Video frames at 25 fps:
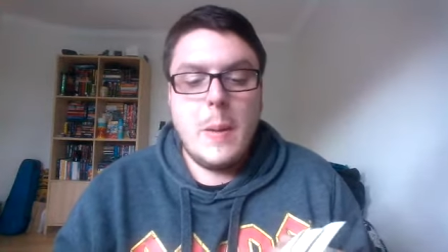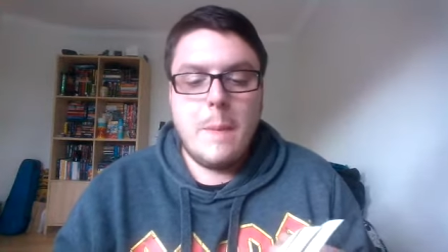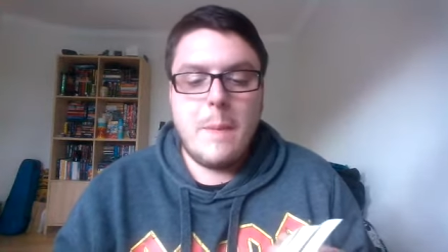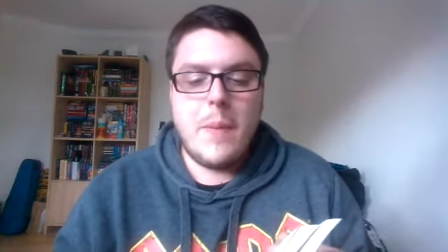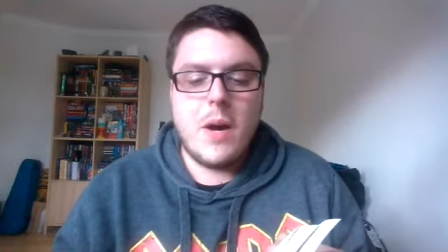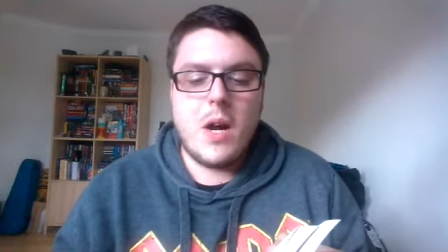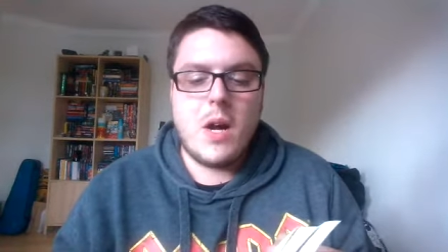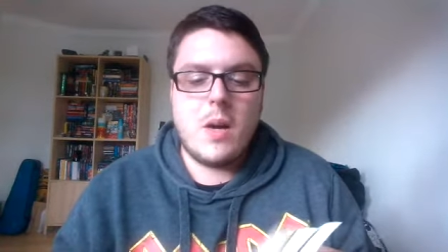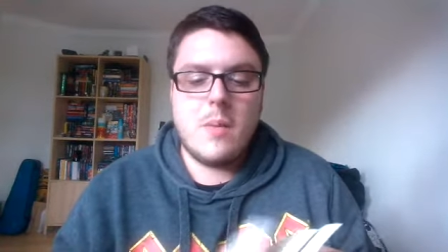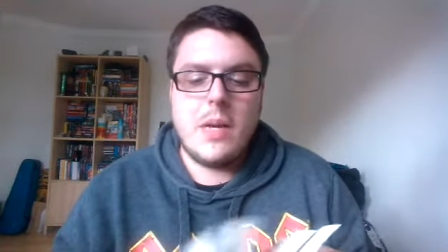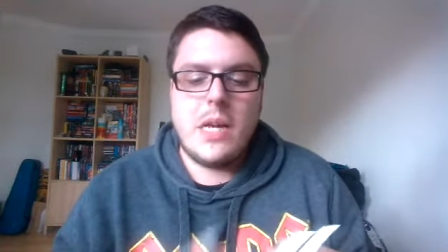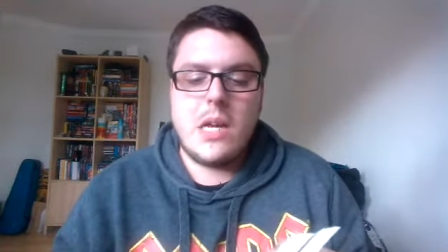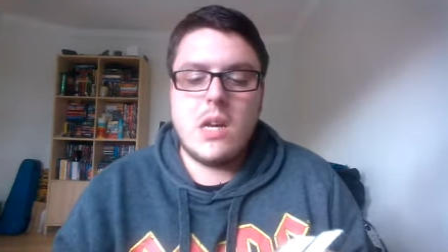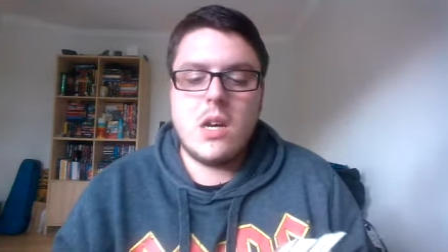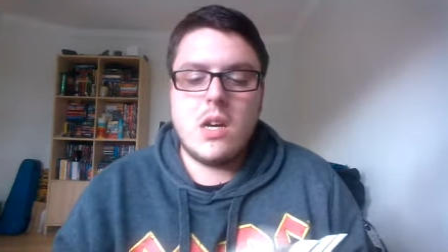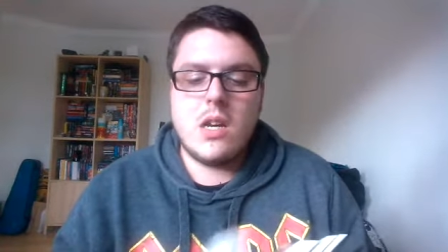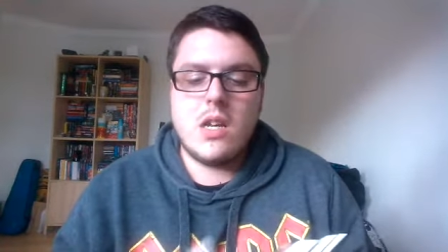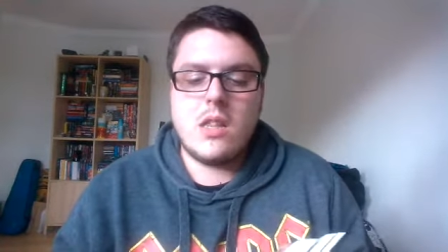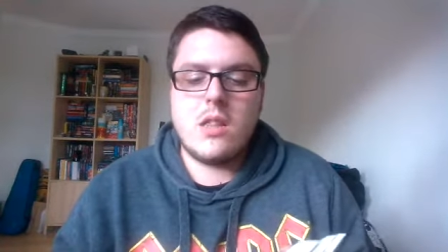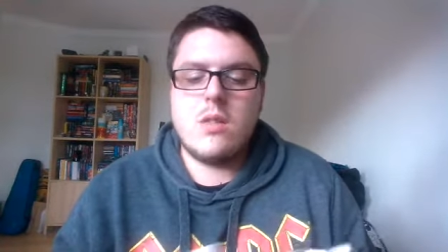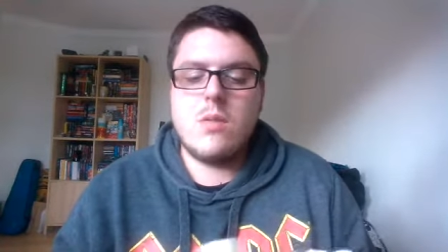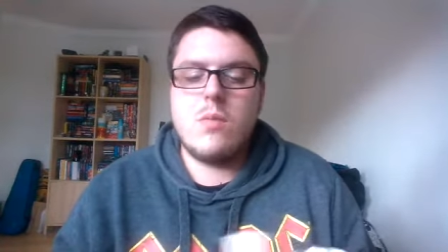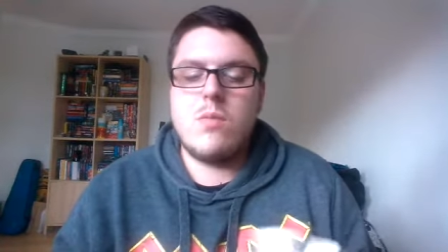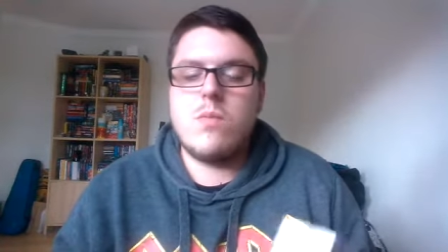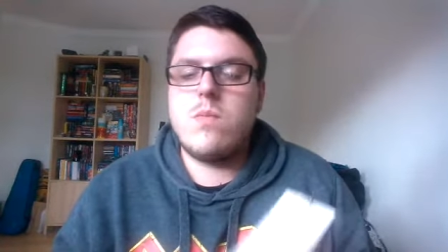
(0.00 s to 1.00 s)
But I mean, like,
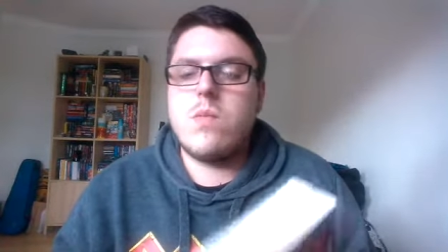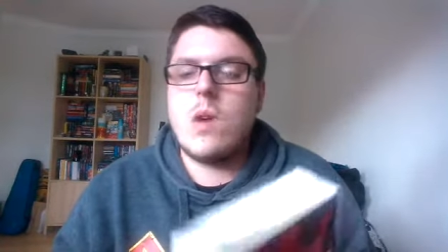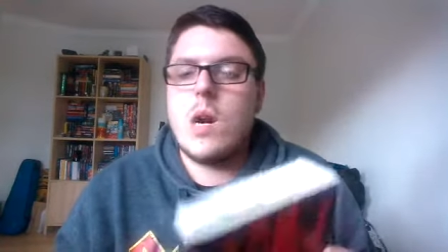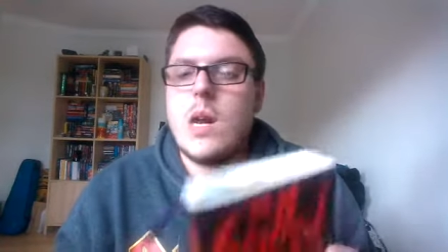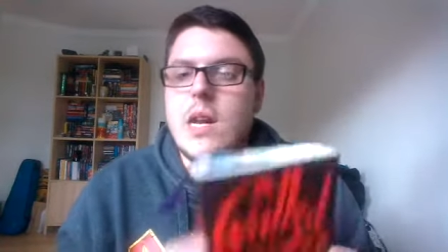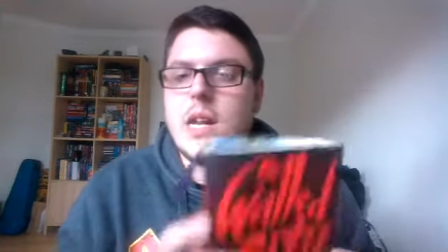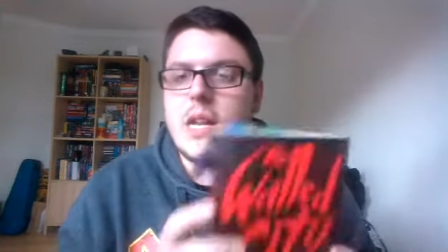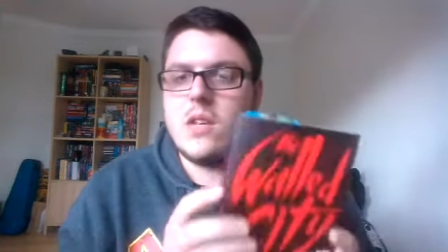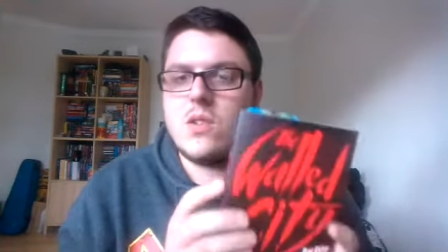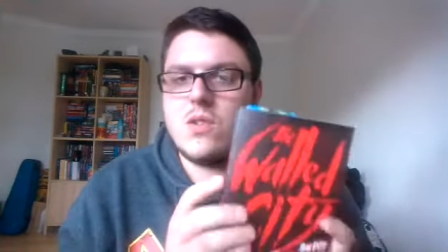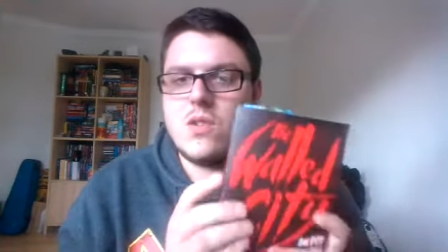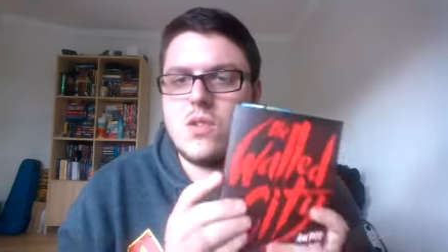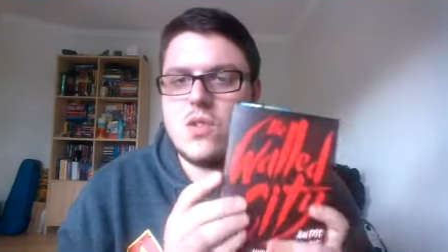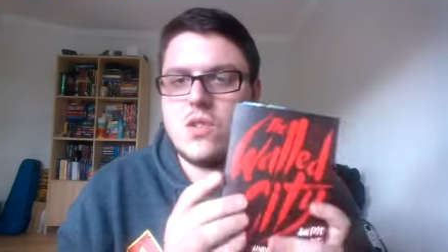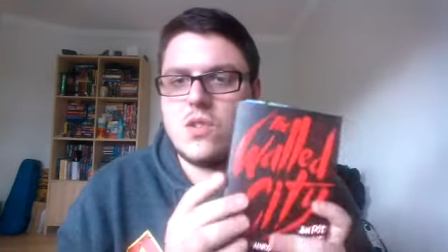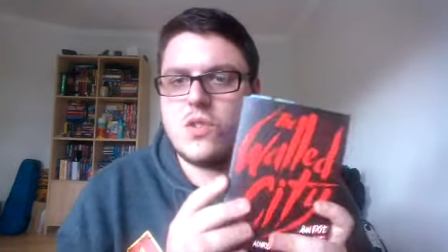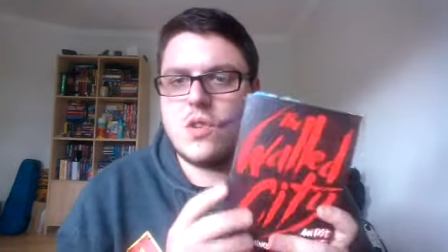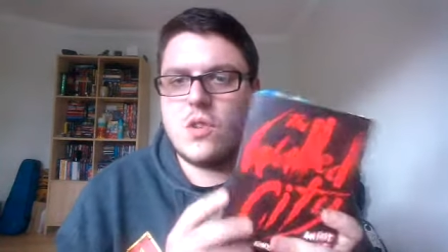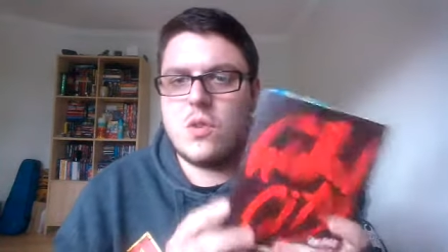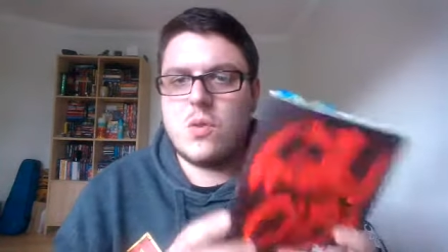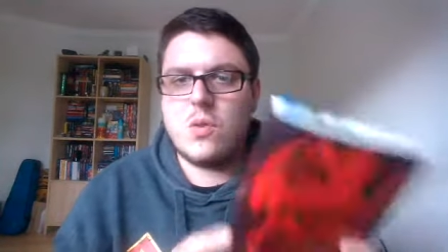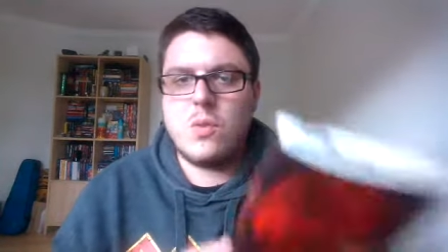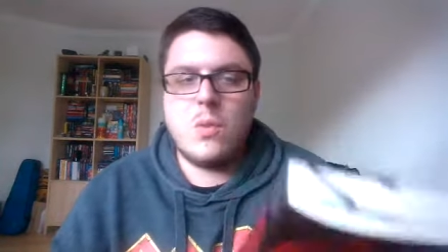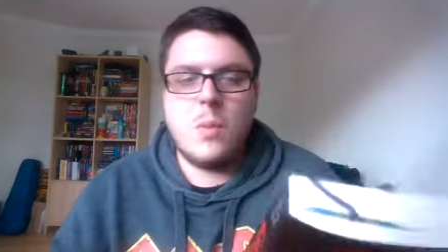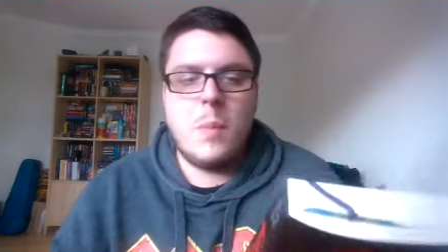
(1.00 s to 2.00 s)
the writing is just
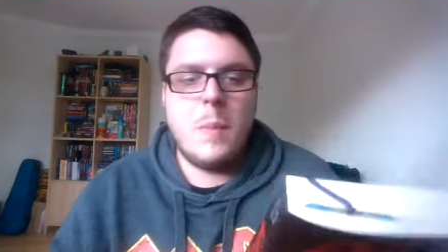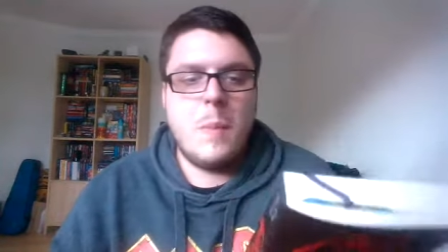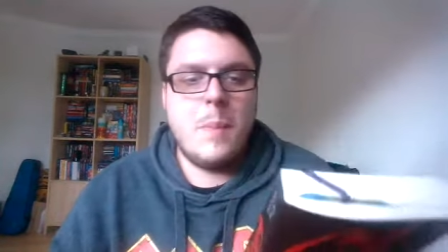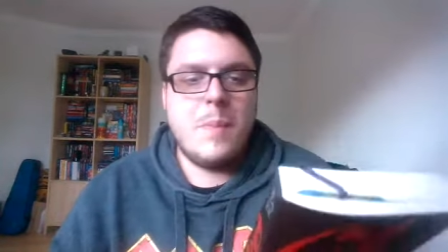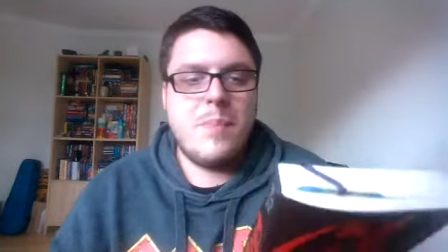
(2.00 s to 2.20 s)
so